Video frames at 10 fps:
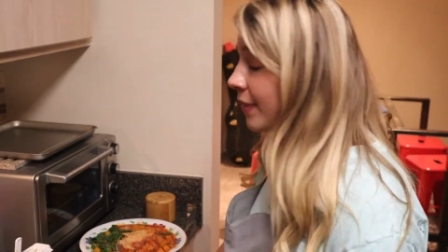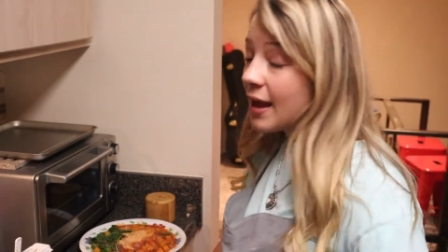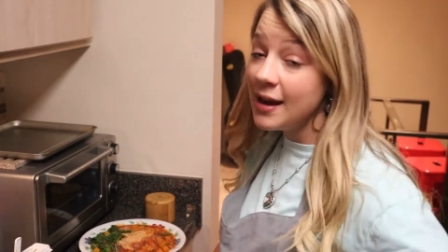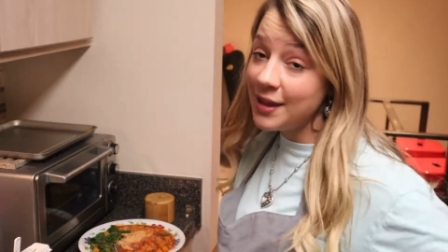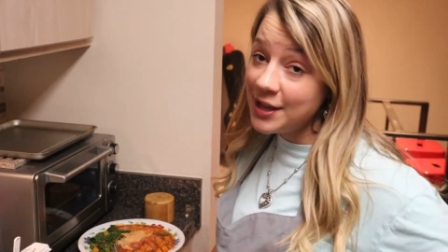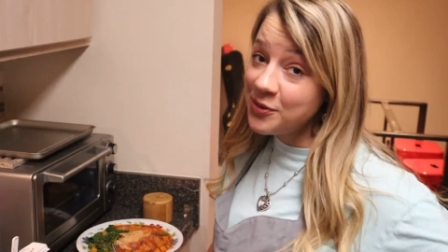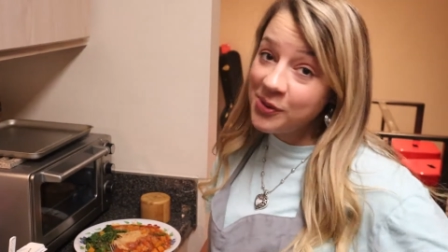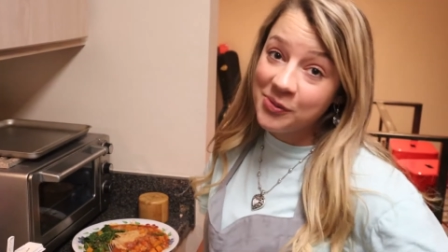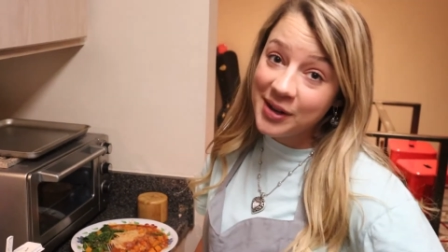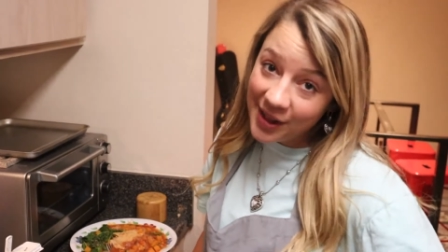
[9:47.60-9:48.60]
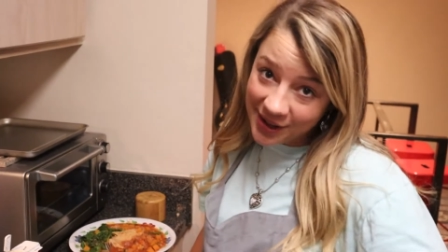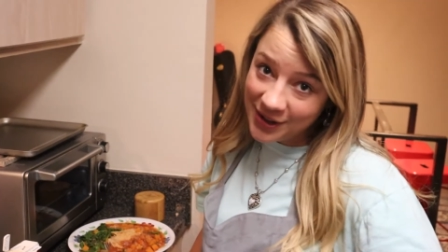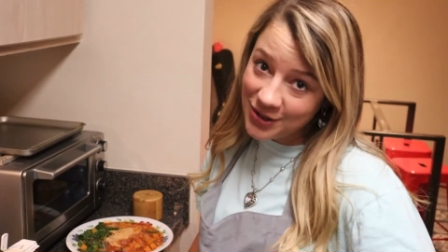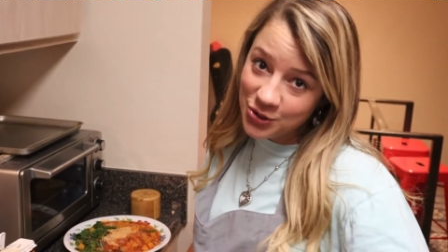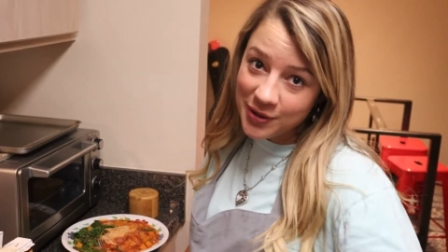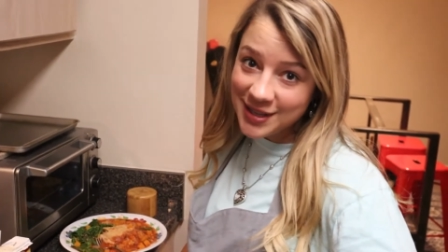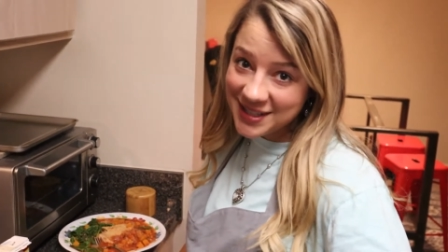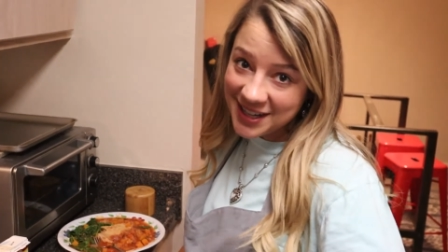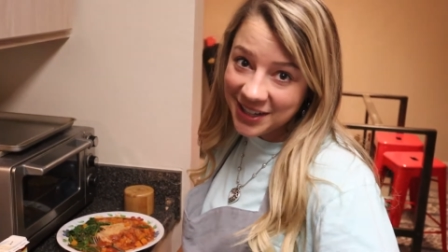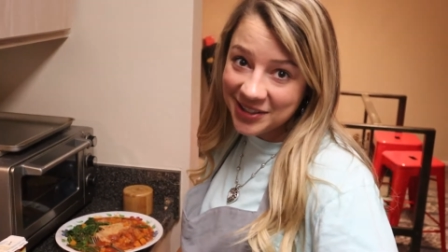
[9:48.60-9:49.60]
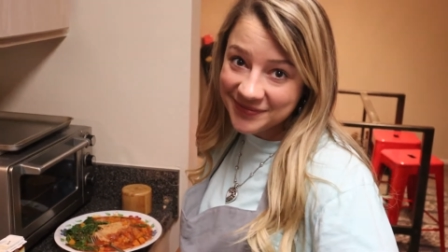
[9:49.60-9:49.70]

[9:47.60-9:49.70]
And I think we're really going to enjoy this dinner.